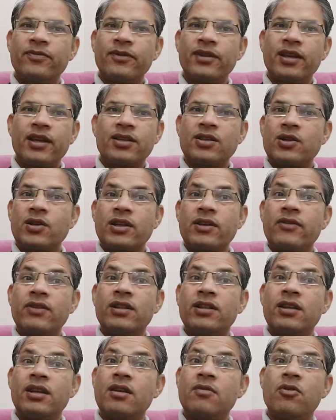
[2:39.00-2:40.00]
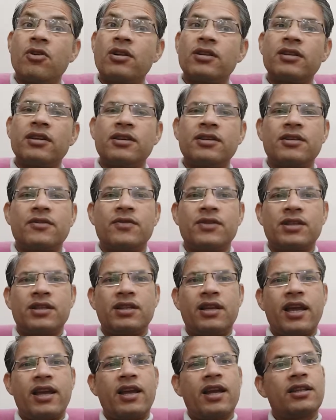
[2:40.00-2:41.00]
It's not having three border, three surfaces
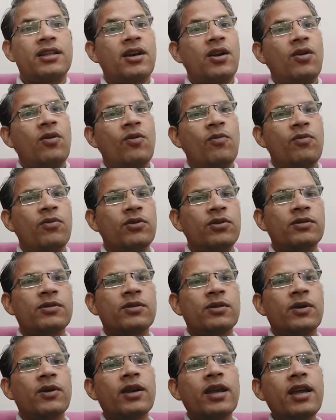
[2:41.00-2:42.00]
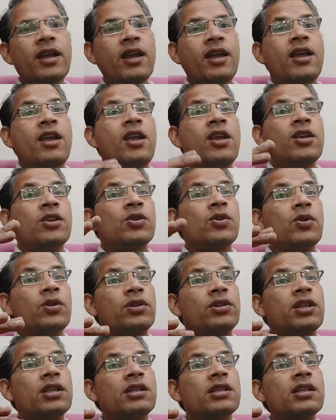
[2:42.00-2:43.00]
like other long bones. Okay, so
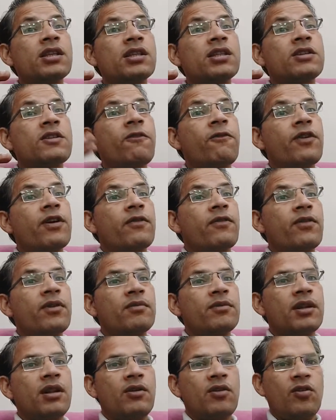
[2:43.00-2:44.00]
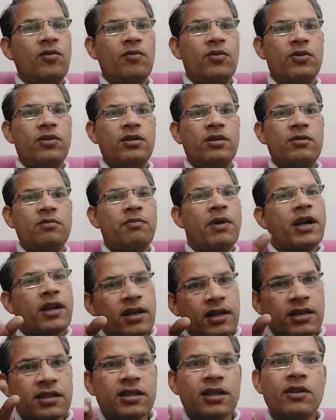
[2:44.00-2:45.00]
this is different from the long bones, but
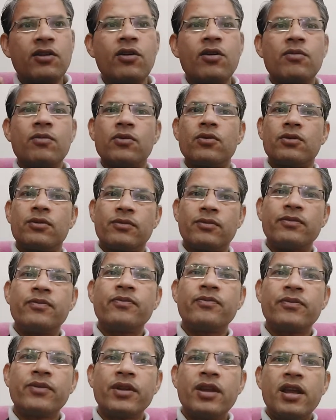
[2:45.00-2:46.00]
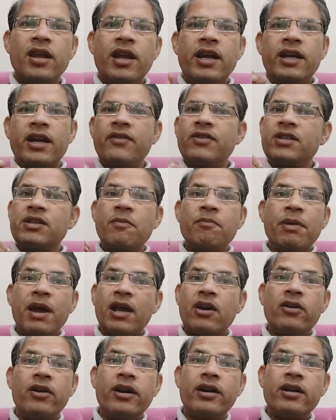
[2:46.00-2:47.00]
it's a long bone. It having some
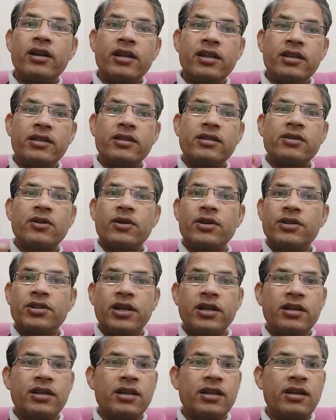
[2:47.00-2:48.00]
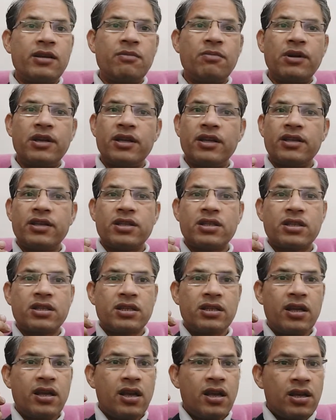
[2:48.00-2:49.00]
peculiarities, horizontally placed,
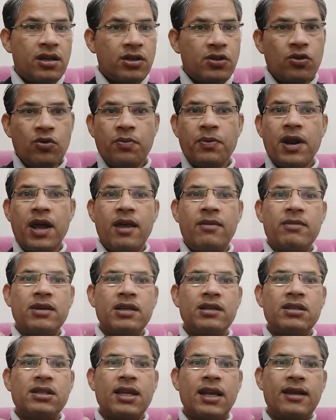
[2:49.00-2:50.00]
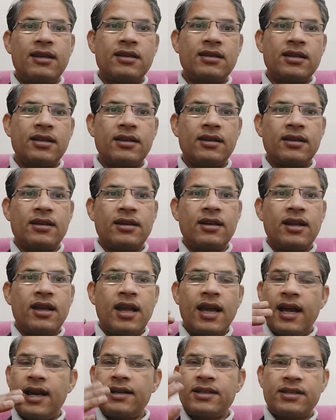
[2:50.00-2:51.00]
two primary center,
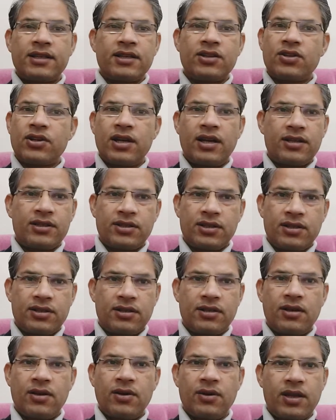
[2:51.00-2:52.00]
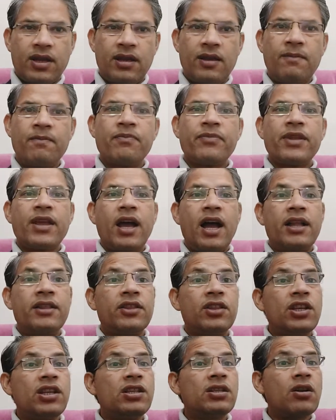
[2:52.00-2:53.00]
etc. Okay, and
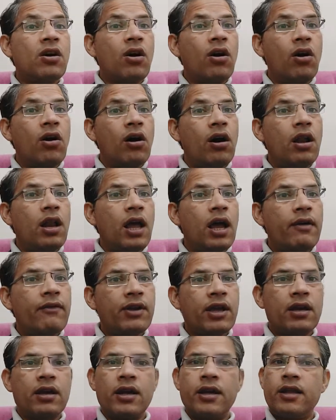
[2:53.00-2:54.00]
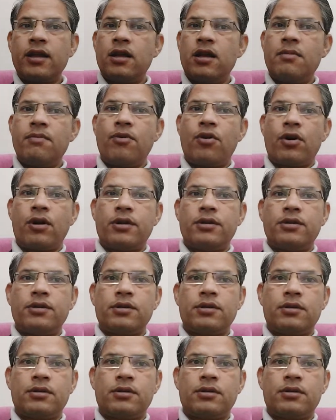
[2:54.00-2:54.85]
these all having a clinical importance.